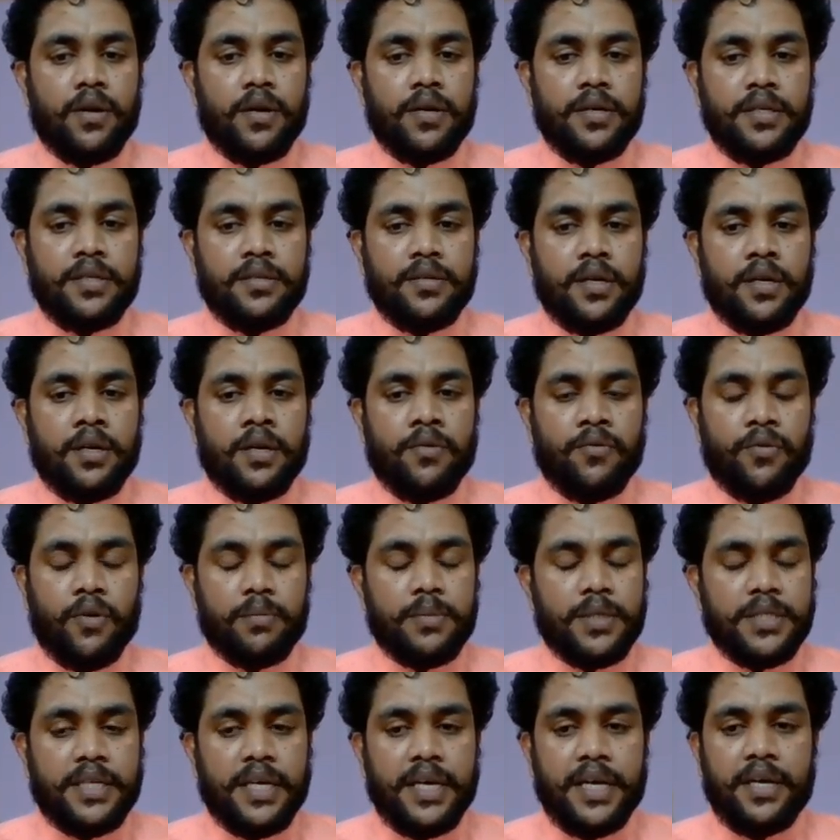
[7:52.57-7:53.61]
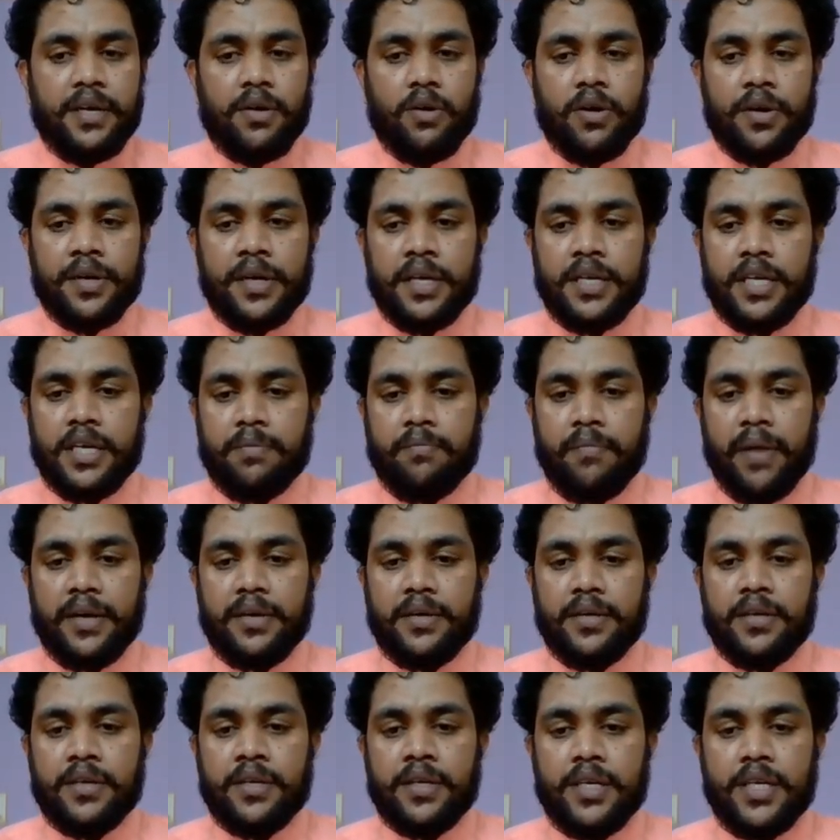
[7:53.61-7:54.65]
from the dead organic
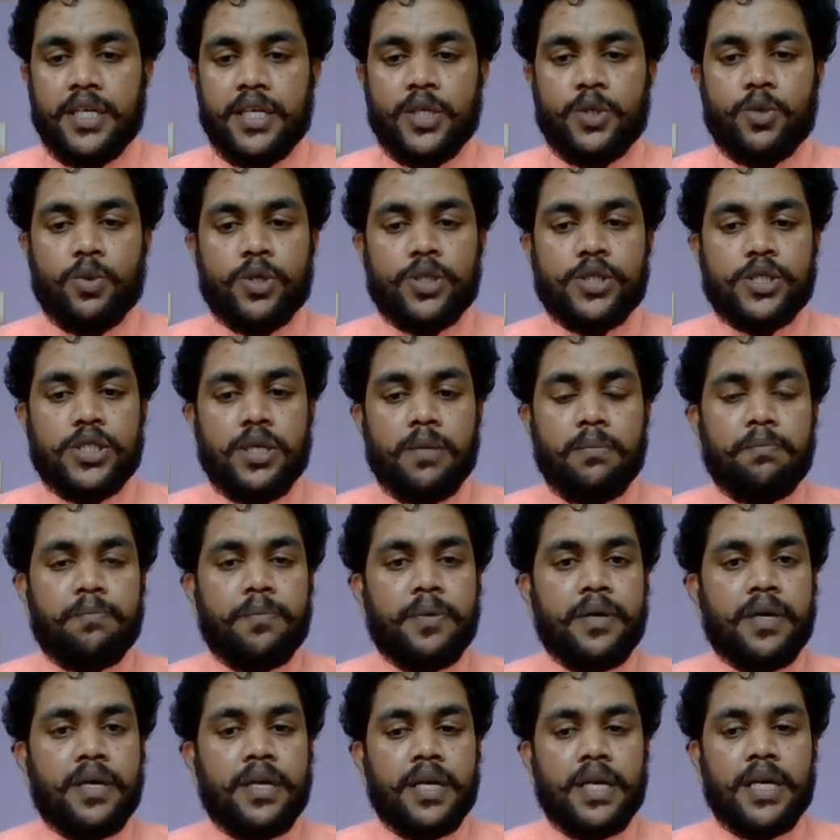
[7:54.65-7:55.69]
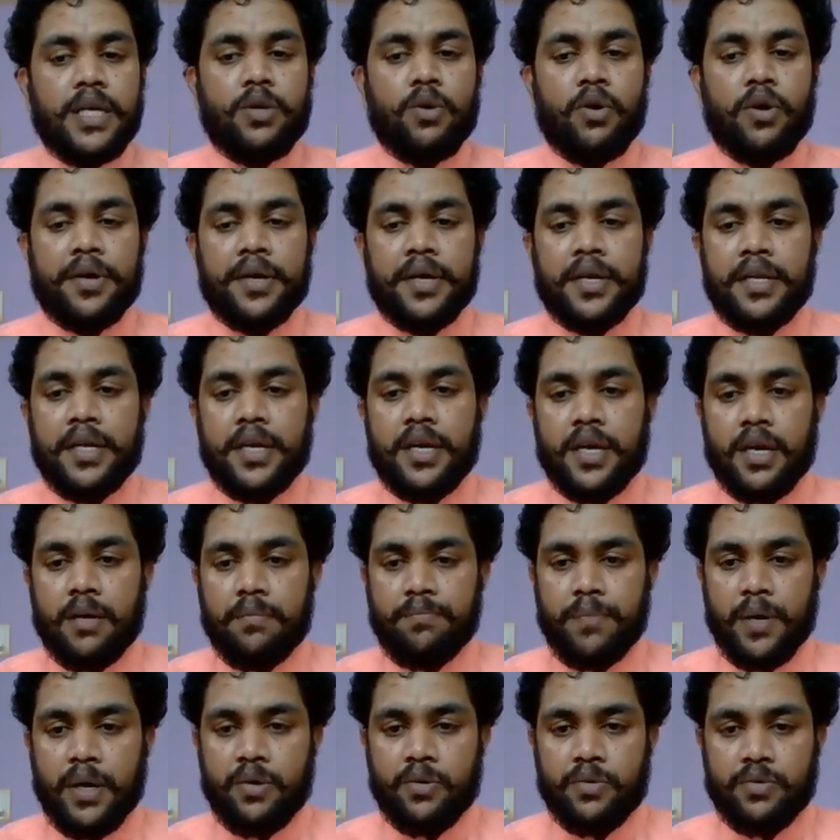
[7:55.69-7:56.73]
matter into a simple inorganic
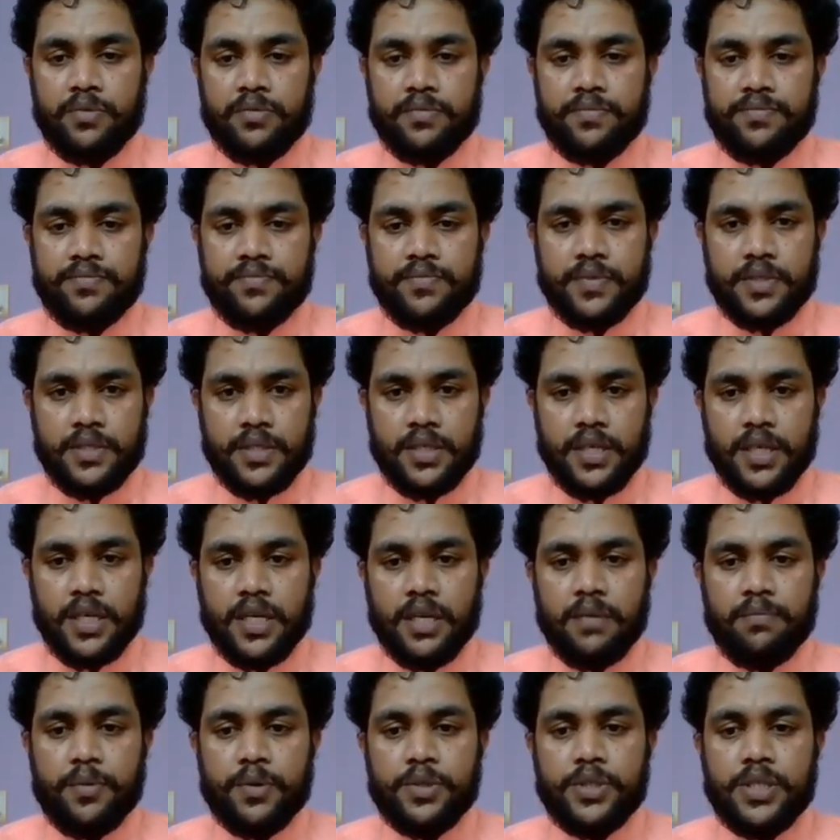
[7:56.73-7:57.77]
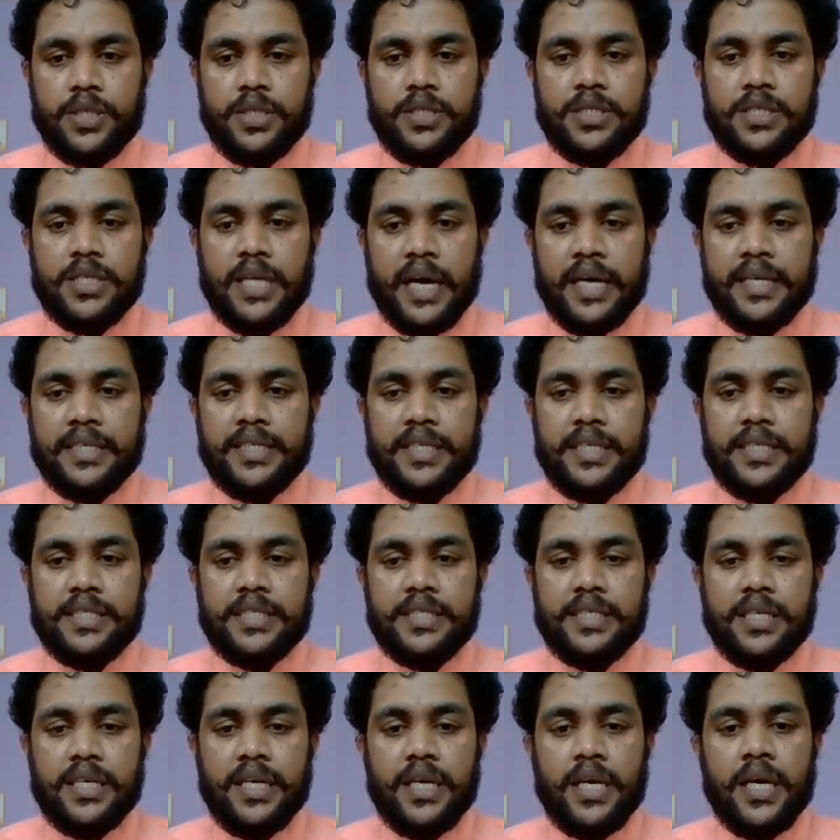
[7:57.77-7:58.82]
compound. Decomposers
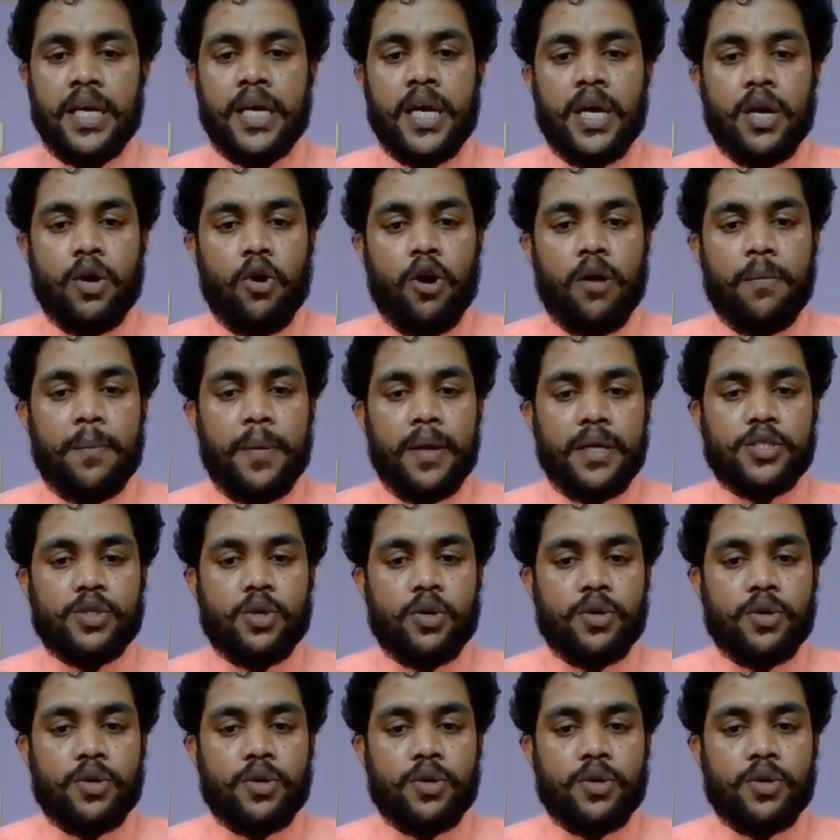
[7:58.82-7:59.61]
digest the complex